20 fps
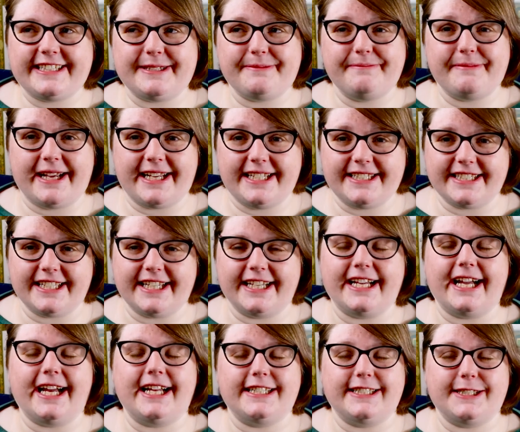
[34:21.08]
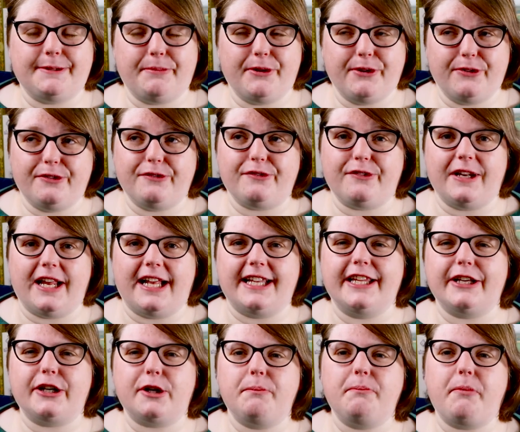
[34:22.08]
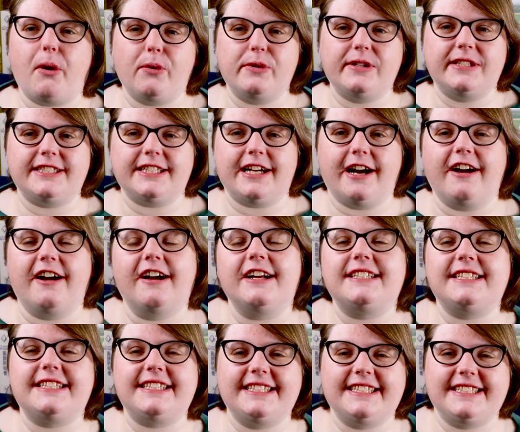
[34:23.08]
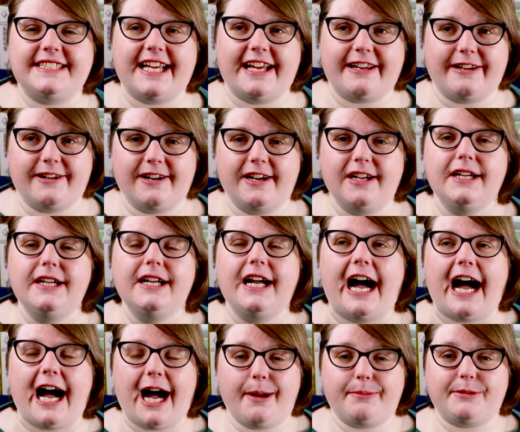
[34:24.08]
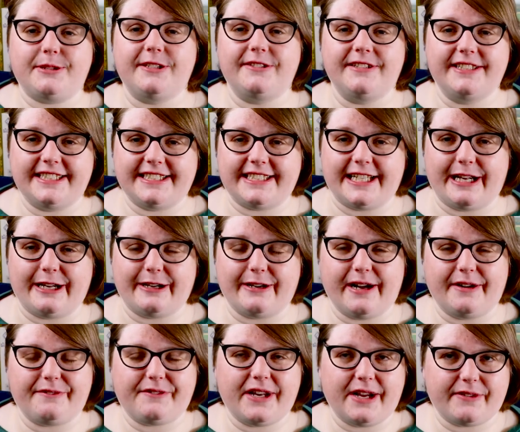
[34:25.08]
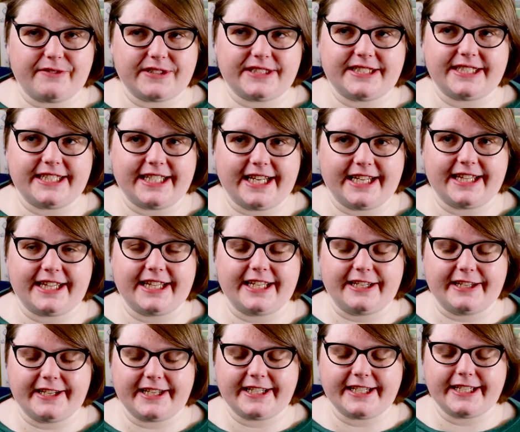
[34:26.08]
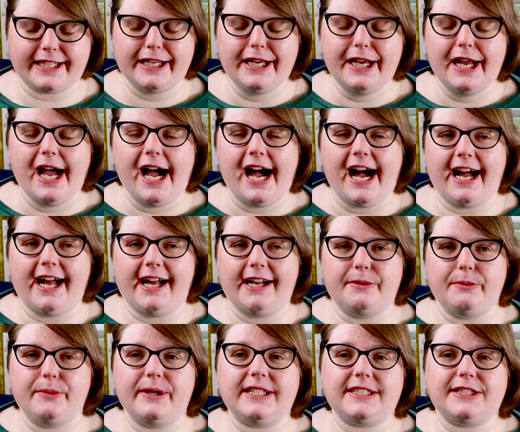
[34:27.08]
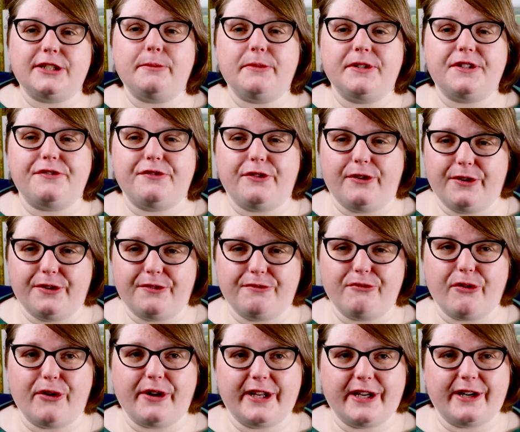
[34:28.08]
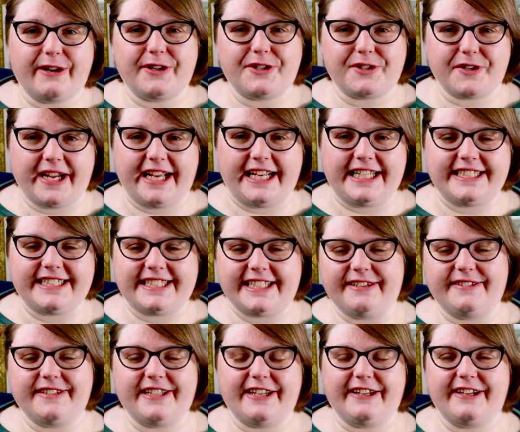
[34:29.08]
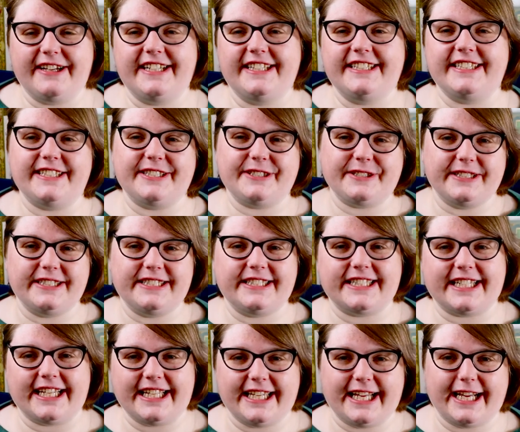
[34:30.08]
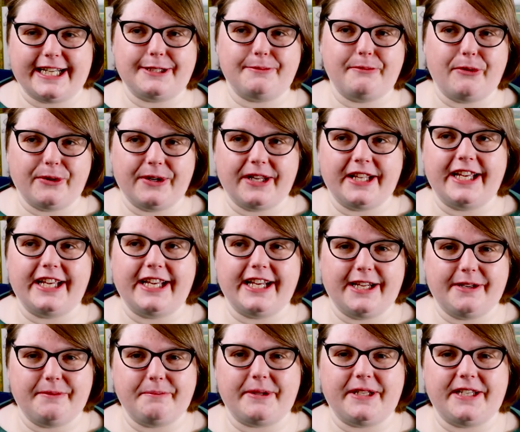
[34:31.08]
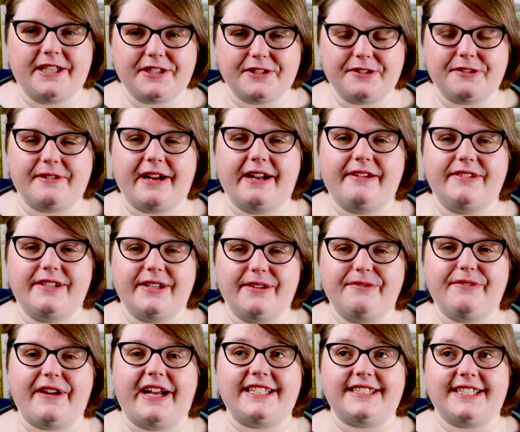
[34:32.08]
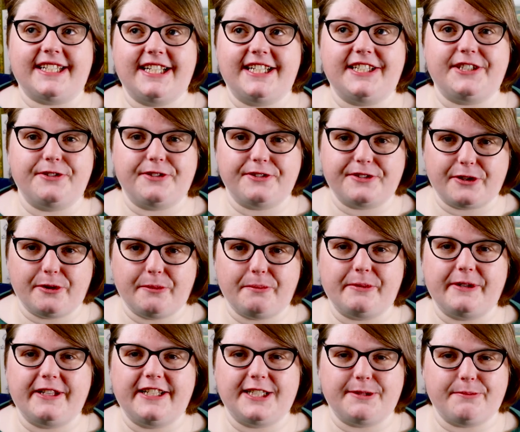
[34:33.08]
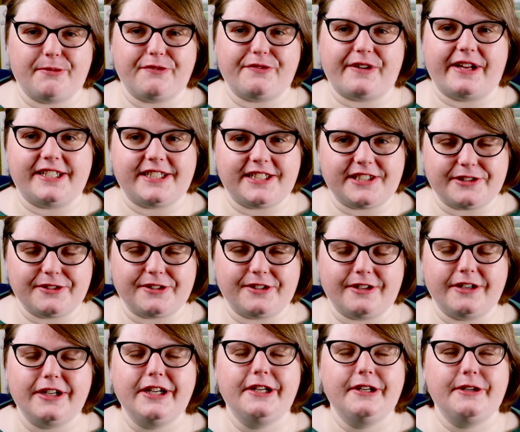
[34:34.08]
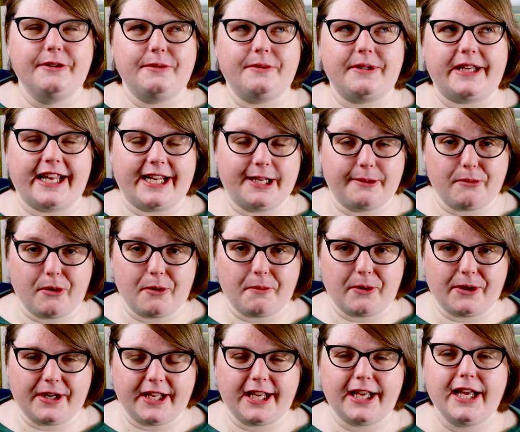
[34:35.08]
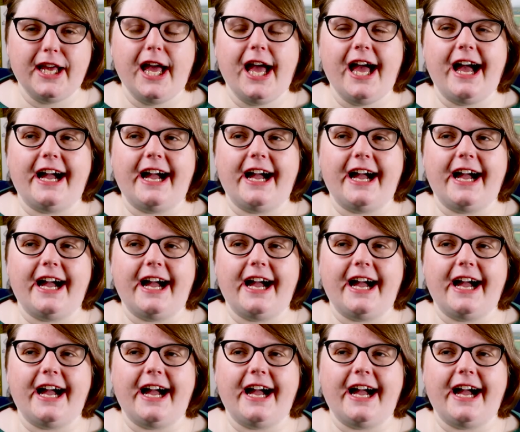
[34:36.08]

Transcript: it's amazing and it's beautiful and the components are stellar absolutely stellar I've never seen anything like it and we had so much fun running our trains down the lines and trying to collect money and beat each other out and invest in each other's company to prevent each other getting more money